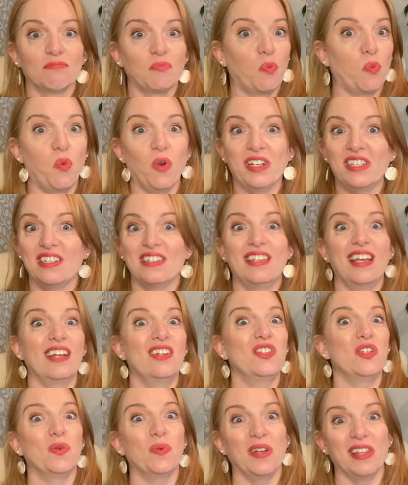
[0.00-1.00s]
What did they
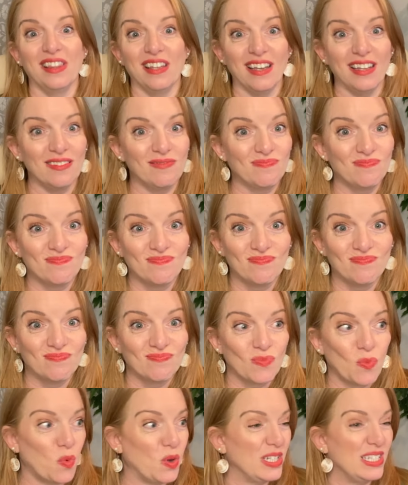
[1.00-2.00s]
do with it?
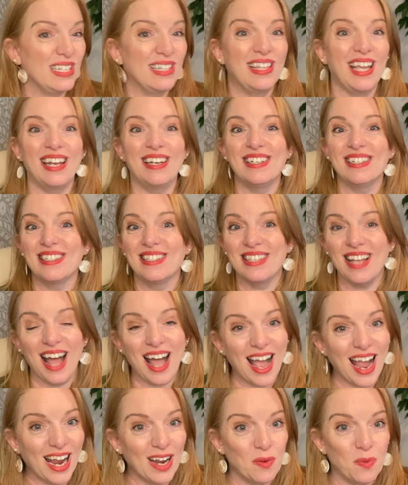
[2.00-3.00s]
What did they
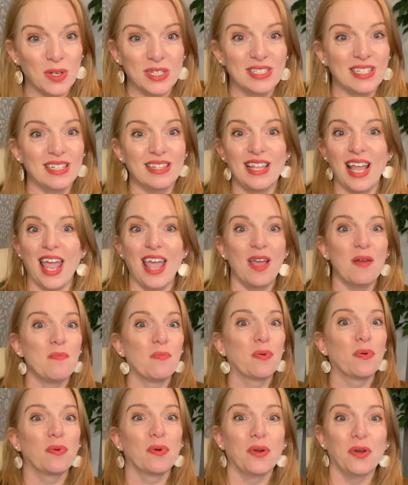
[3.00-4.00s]
design? What did they
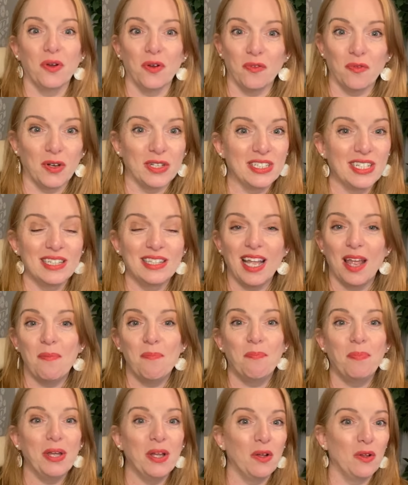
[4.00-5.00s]
improve? What did they
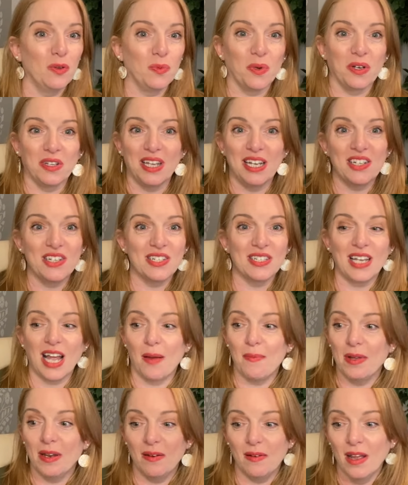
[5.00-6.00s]
build? Were they just
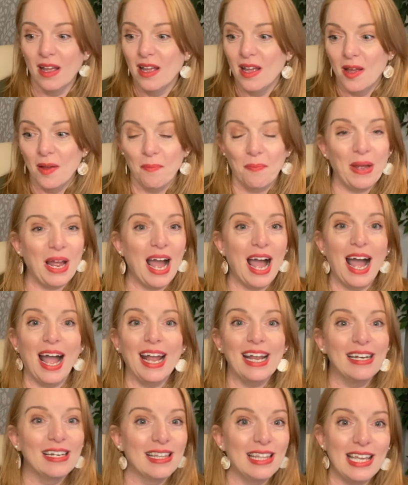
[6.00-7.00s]
coming
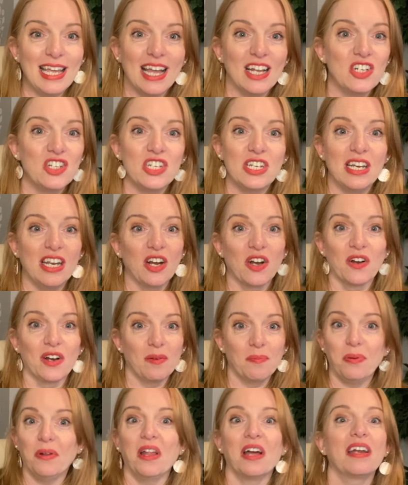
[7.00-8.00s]
behind the engineer
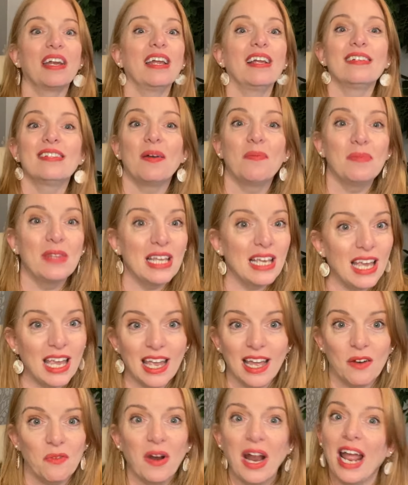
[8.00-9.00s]
and plugging something
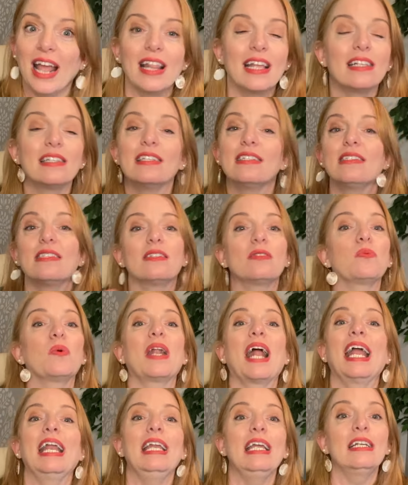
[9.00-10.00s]
in, right? Like, this is what
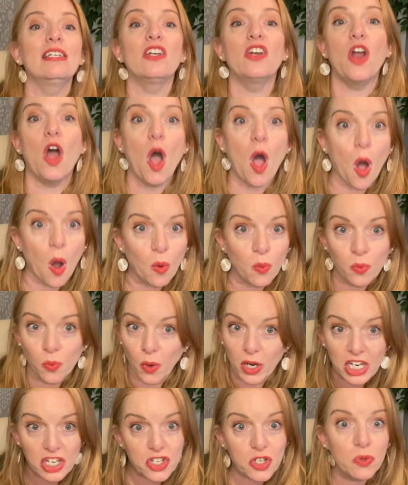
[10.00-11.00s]
I need to know.
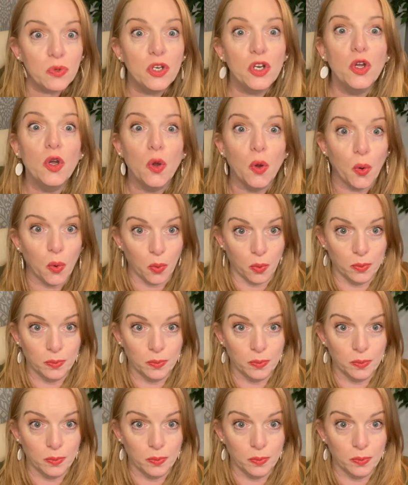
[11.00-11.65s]
What did you do?